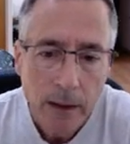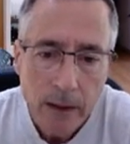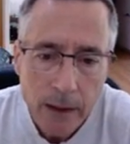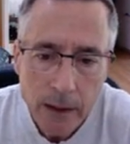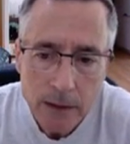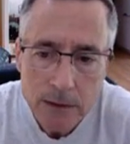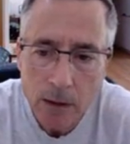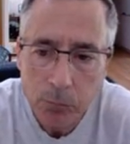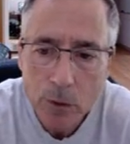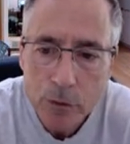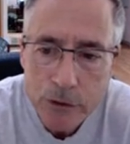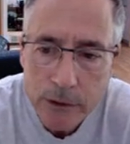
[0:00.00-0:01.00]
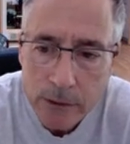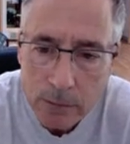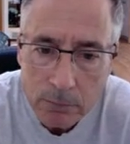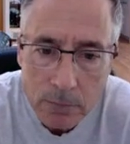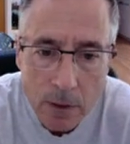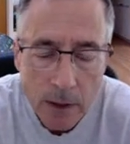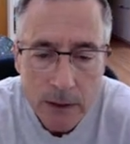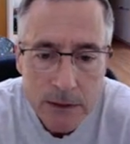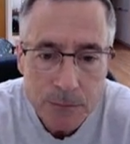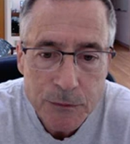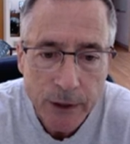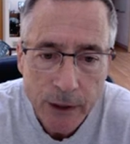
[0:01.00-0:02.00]
he ends up losing
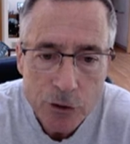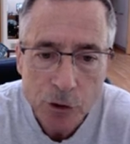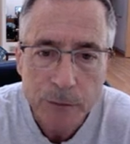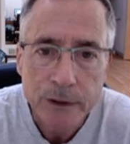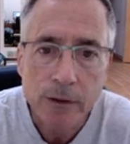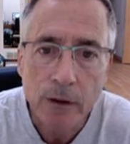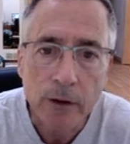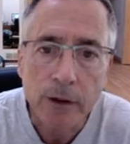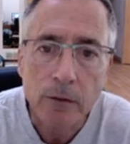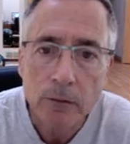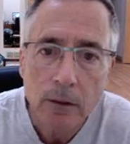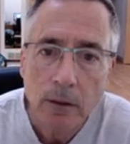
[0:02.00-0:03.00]
substantial material.